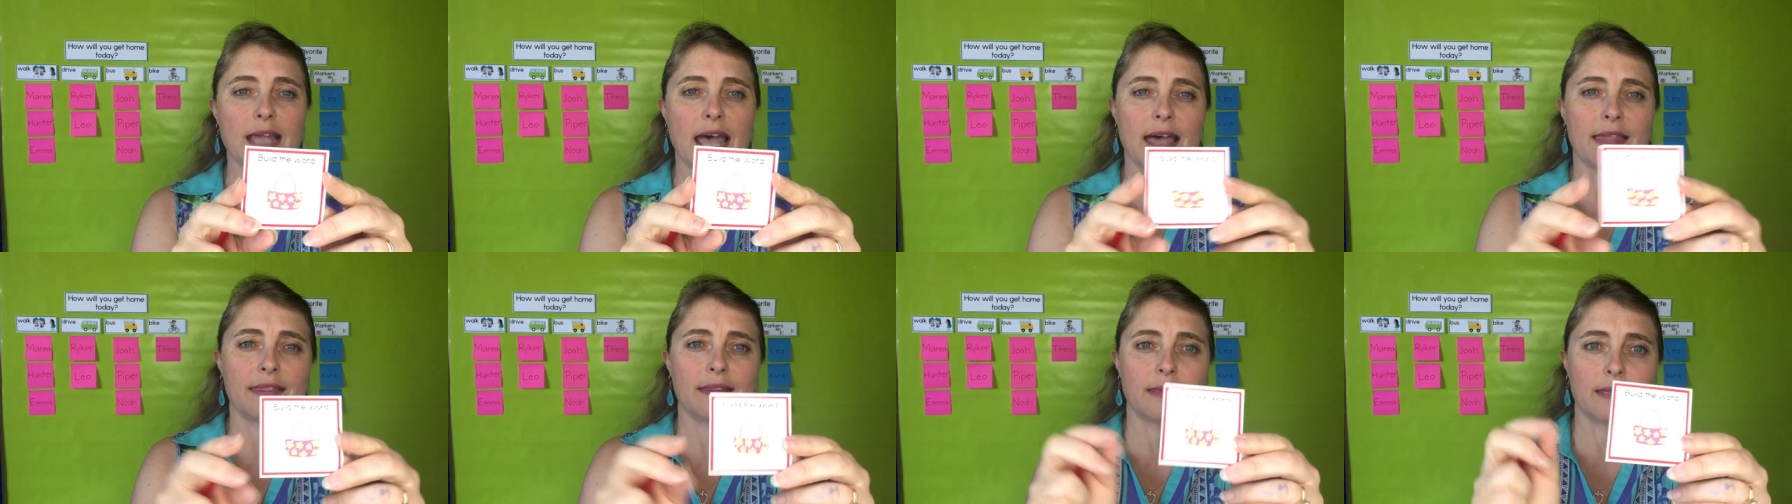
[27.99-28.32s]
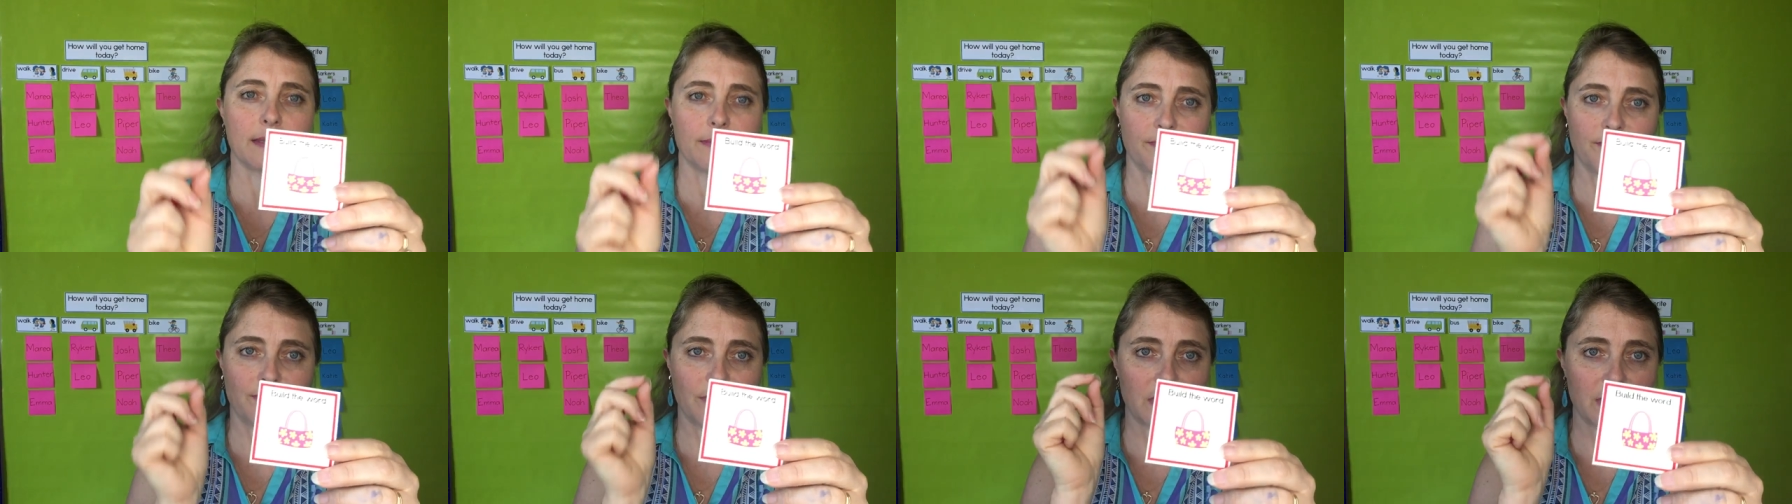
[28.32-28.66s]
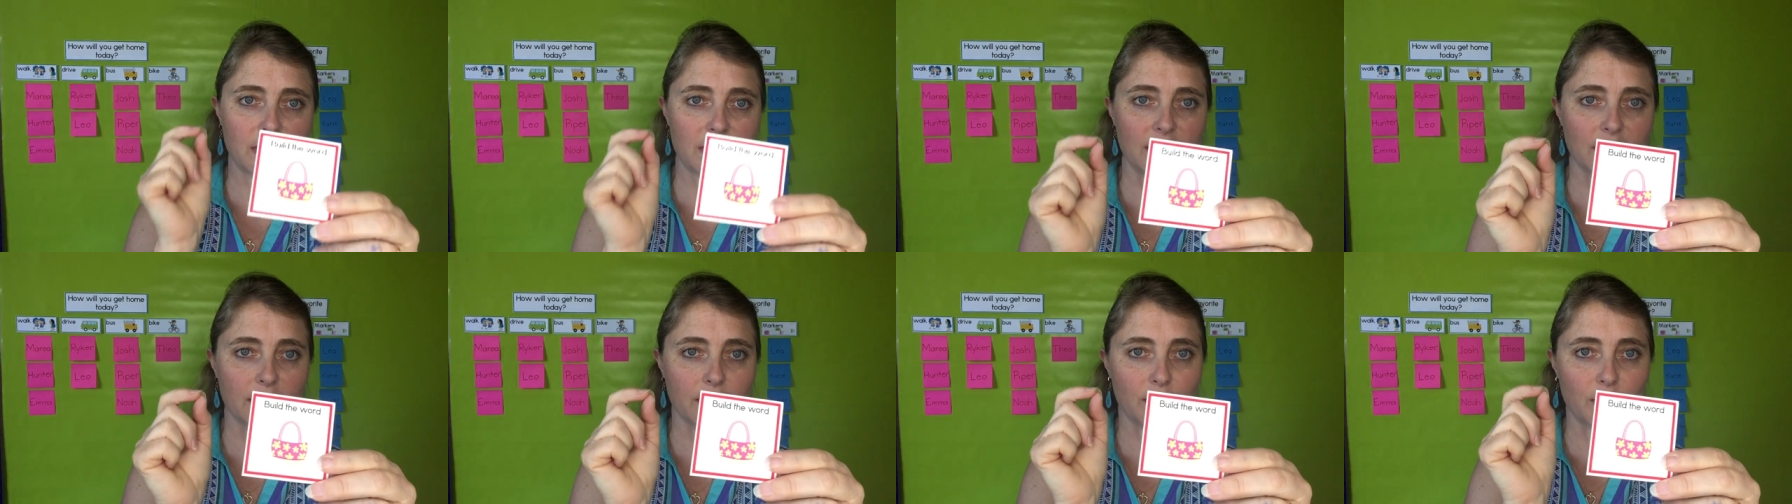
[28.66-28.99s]
Uh, the
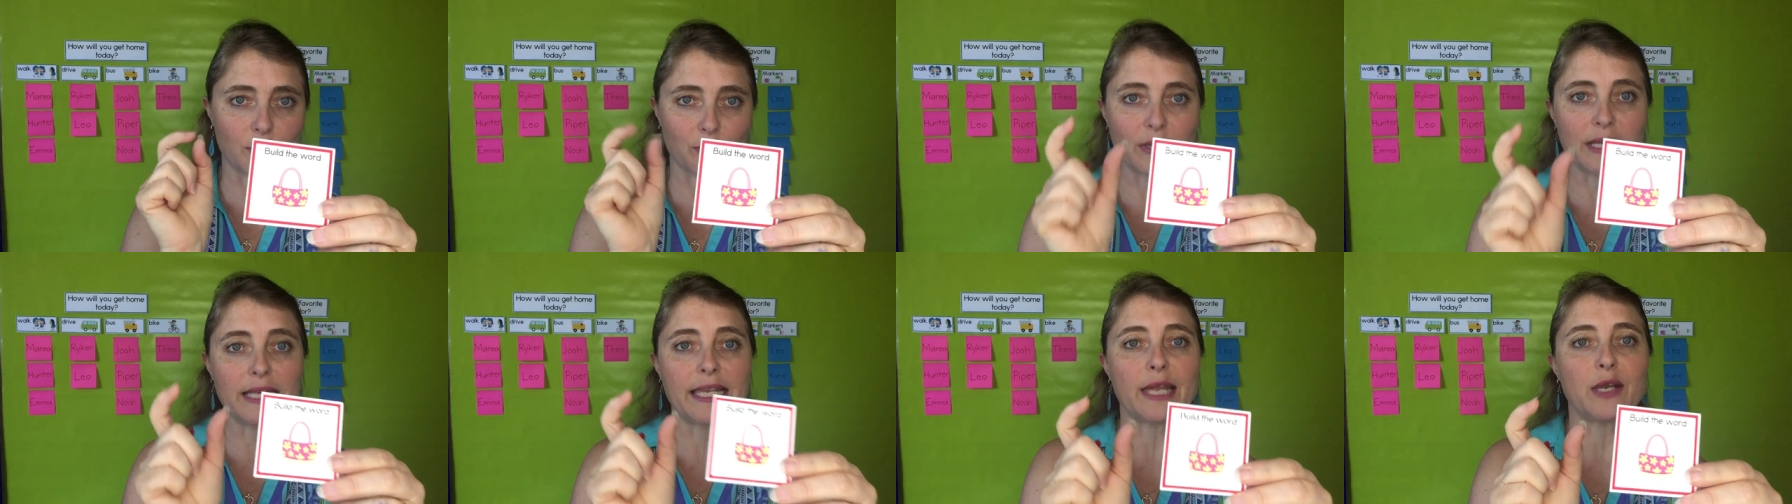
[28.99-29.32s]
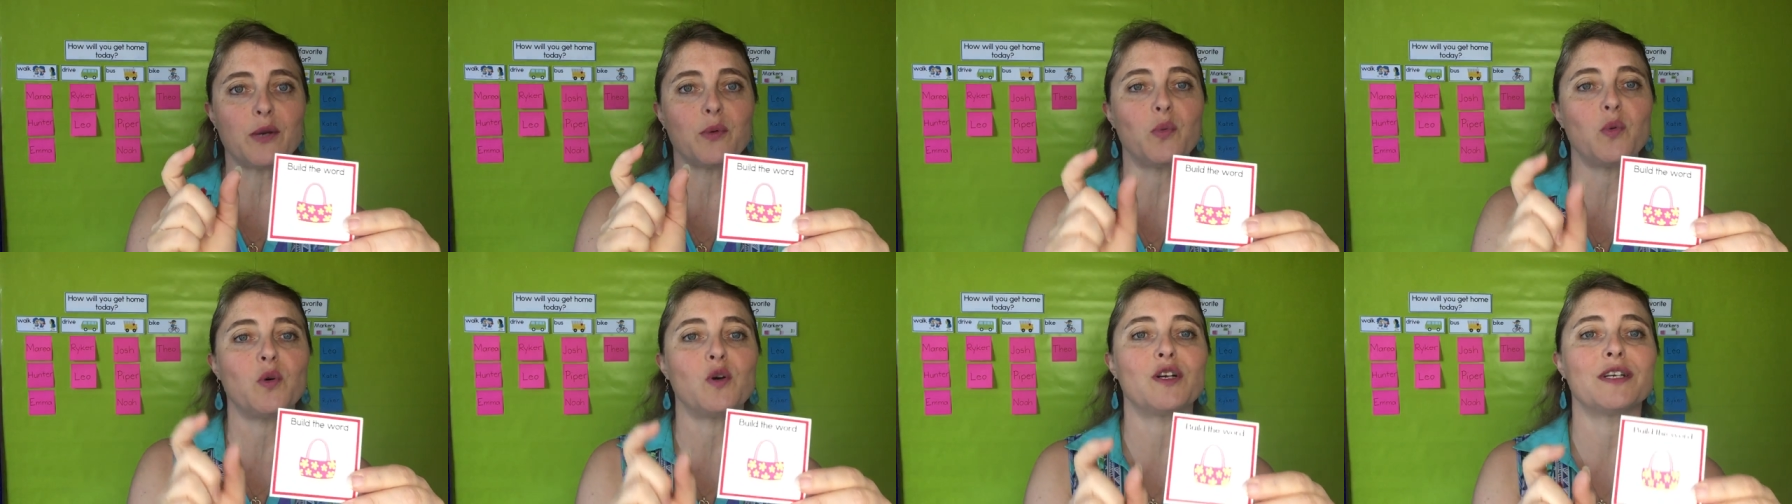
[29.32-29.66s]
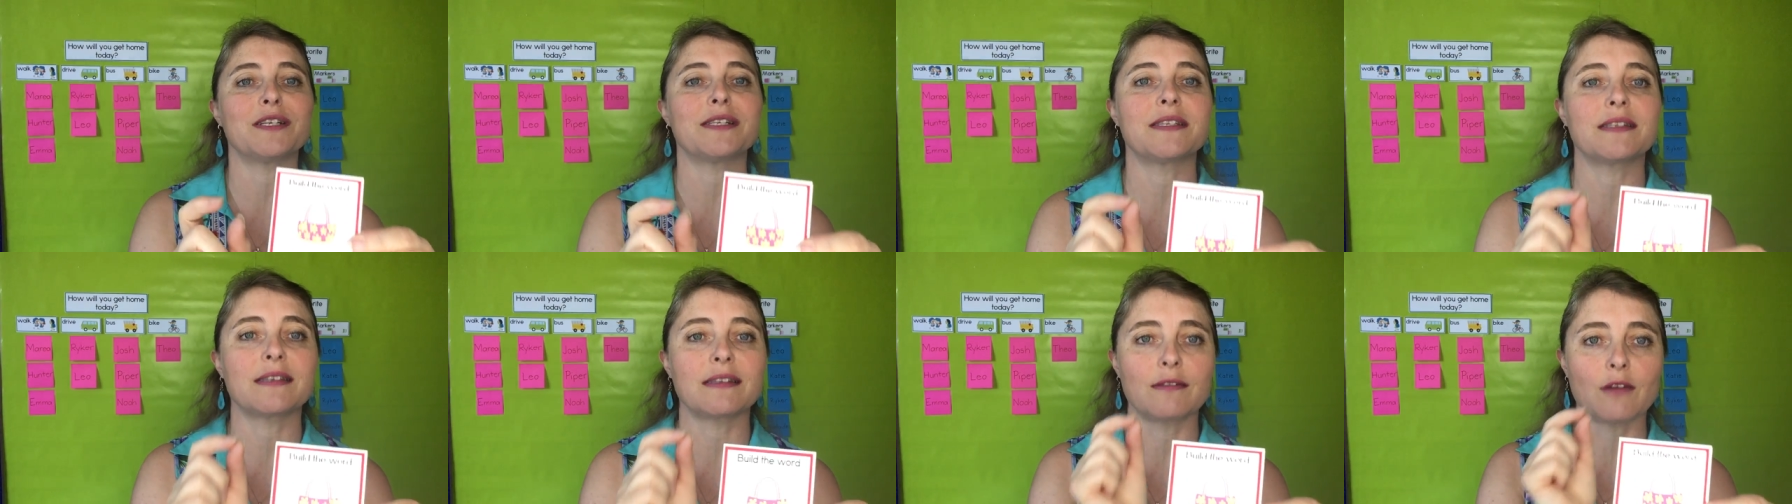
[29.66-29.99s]
the three letter
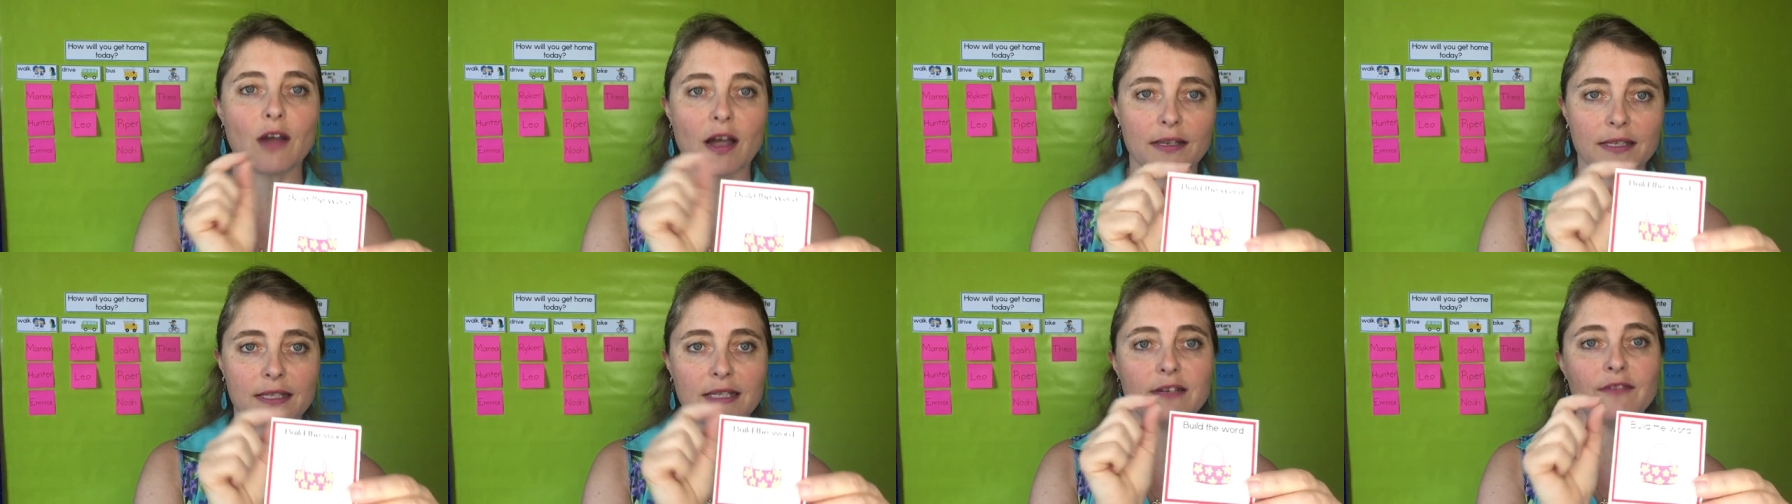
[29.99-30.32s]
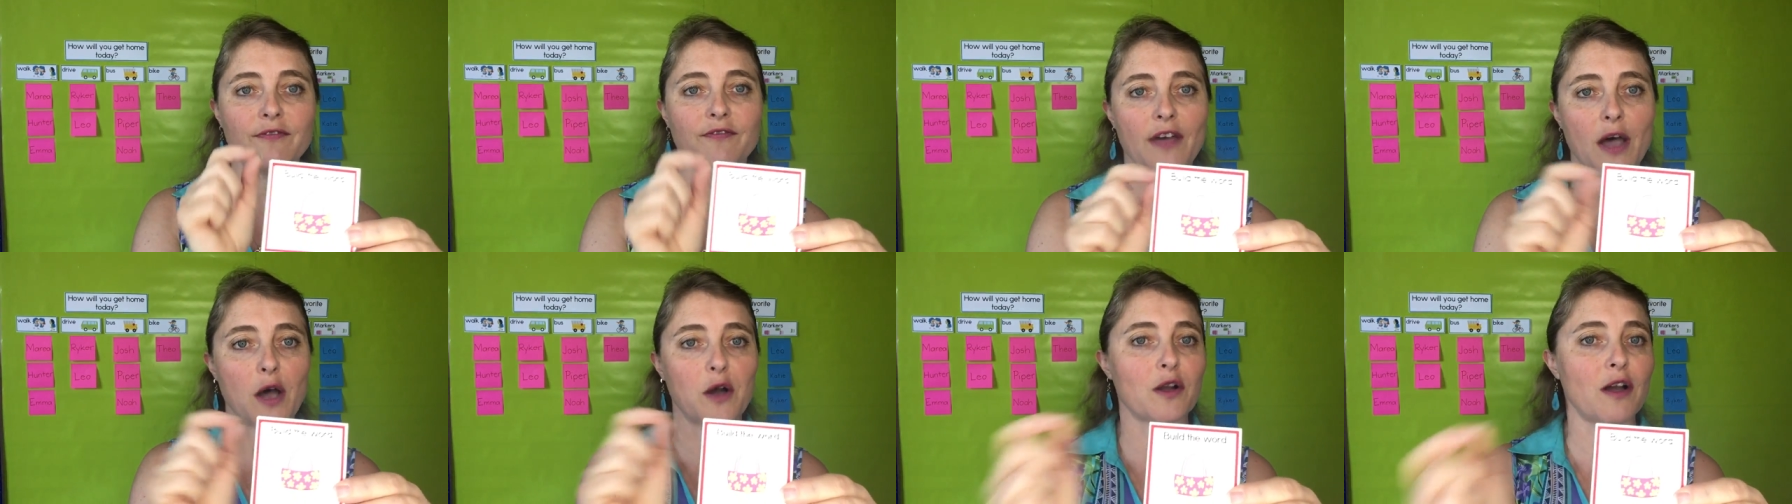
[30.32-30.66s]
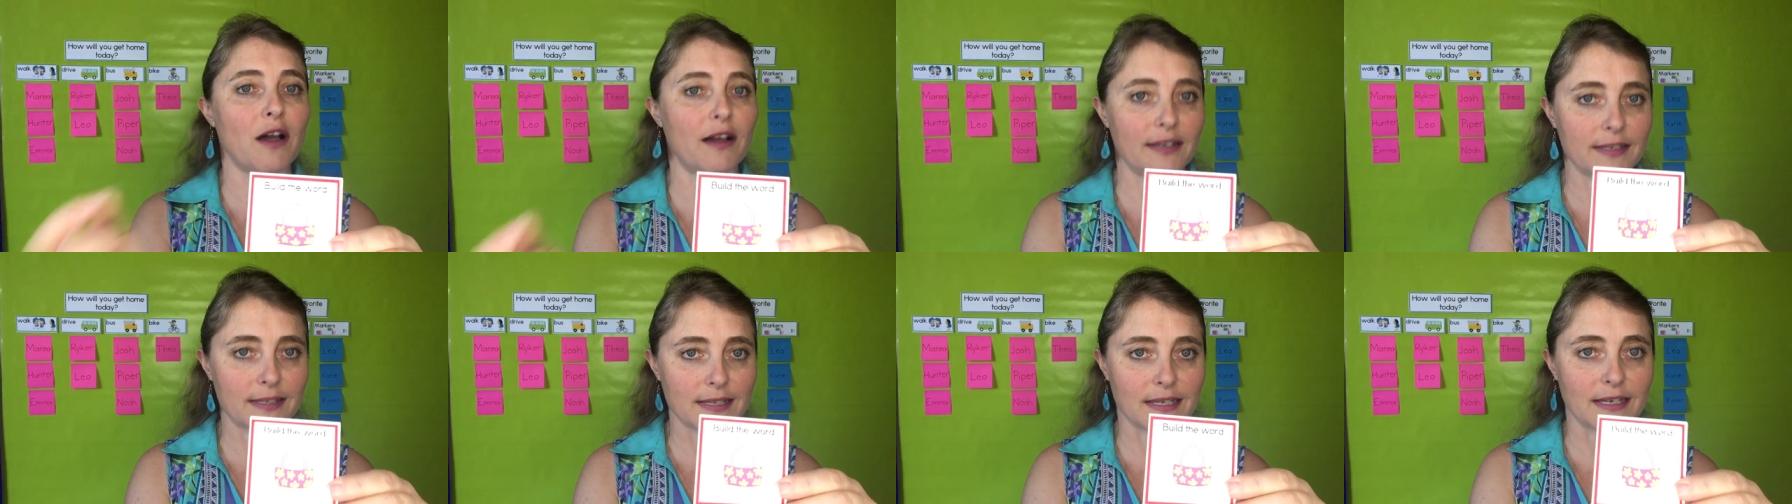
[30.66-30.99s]
words, consonant, vowel,
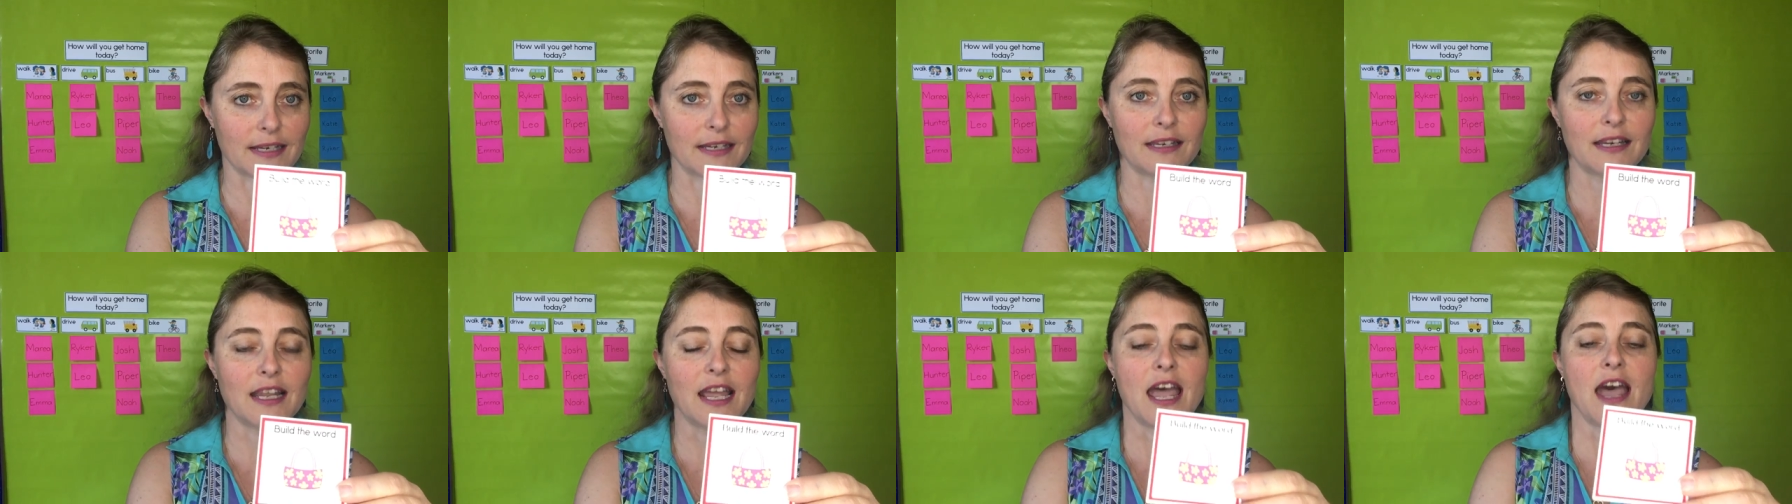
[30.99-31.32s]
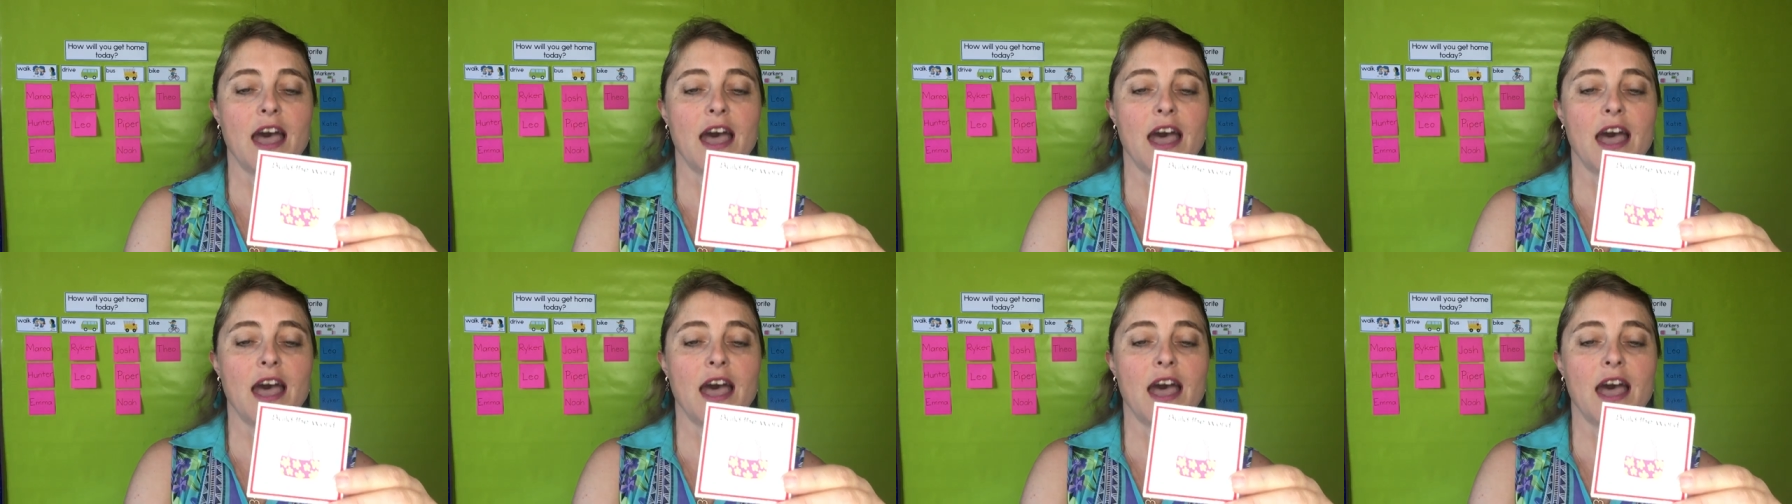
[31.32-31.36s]
consonant.